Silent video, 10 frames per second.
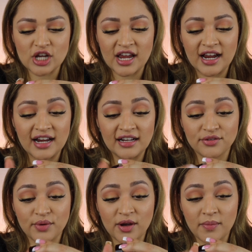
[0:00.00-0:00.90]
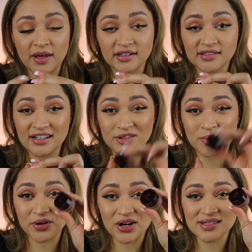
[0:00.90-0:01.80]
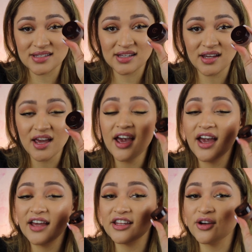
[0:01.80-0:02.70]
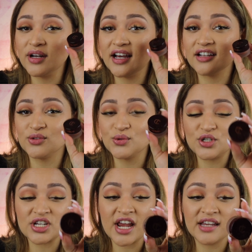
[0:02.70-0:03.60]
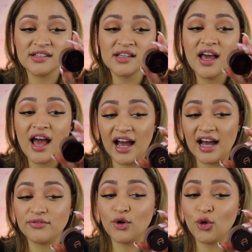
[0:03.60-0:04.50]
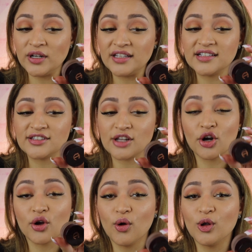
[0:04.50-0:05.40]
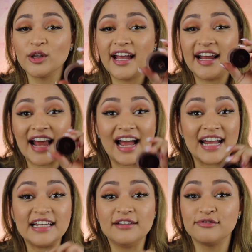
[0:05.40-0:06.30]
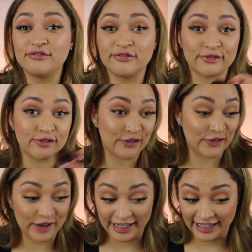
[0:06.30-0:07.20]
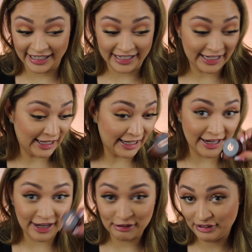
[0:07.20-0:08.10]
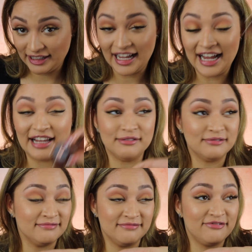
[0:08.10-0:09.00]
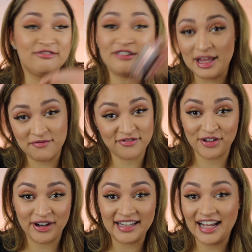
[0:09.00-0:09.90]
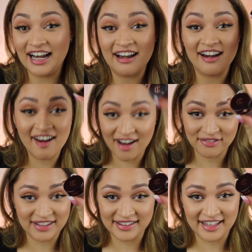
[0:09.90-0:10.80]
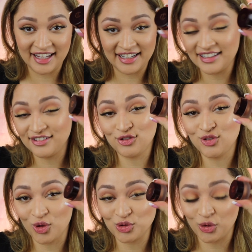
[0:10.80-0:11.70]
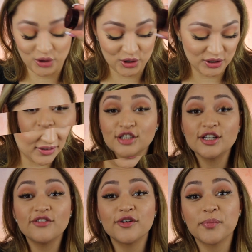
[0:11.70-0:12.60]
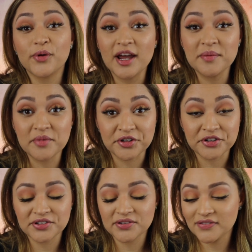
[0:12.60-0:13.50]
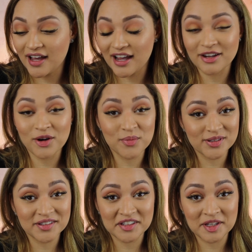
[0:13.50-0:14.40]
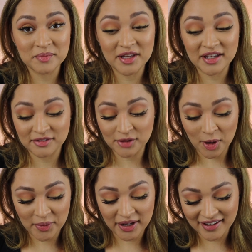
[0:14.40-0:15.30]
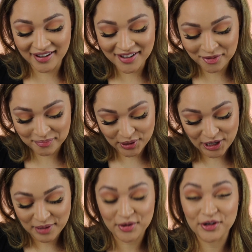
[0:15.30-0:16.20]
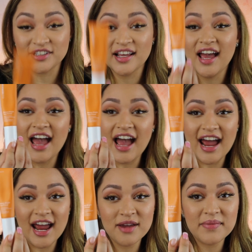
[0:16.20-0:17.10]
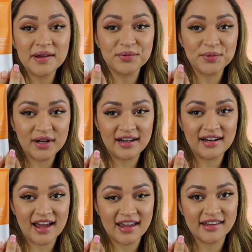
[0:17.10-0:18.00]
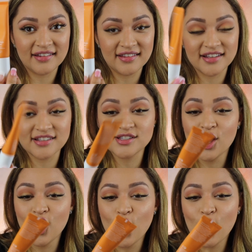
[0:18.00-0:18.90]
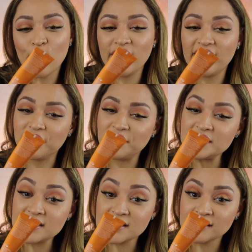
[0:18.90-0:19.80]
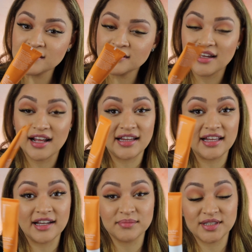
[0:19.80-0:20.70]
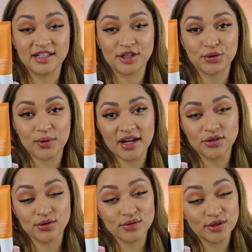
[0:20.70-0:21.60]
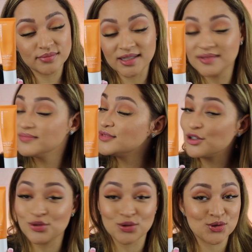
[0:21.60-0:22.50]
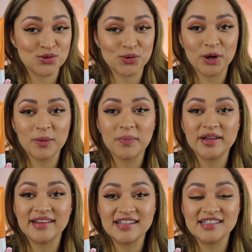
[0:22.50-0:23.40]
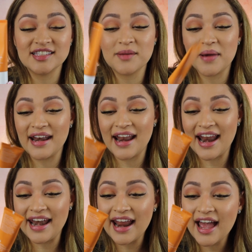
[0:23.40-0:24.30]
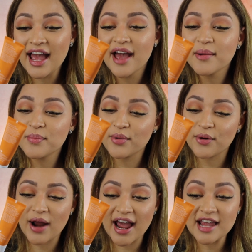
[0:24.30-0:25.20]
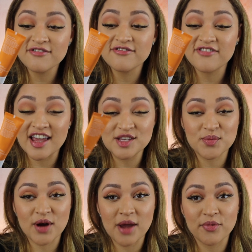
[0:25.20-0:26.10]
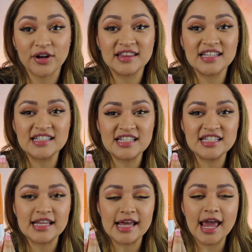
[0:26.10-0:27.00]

I highly recommend it. It's a little pricey. They only had 2 shades. I have only the Star Gold, and I freaking love it. I flipped for it. I love this thing. It's so good. So for primers, I almost skipped the topic of primers. I've been really liking this Horizon. I think I'm saying it right or wrong. I'm not so sure, but this is the Banana Bright Face Primer, and this is